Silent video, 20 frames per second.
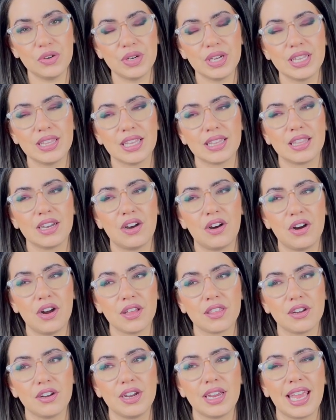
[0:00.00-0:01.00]
it that the
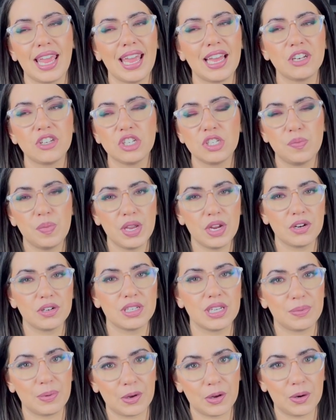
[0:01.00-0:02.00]
author it can't just be your
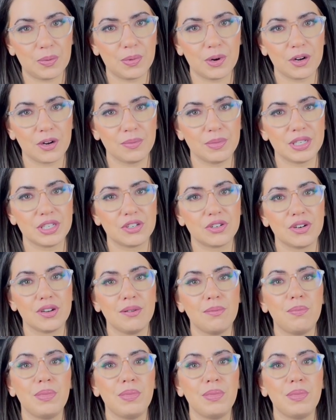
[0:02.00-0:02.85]
typical murder mystery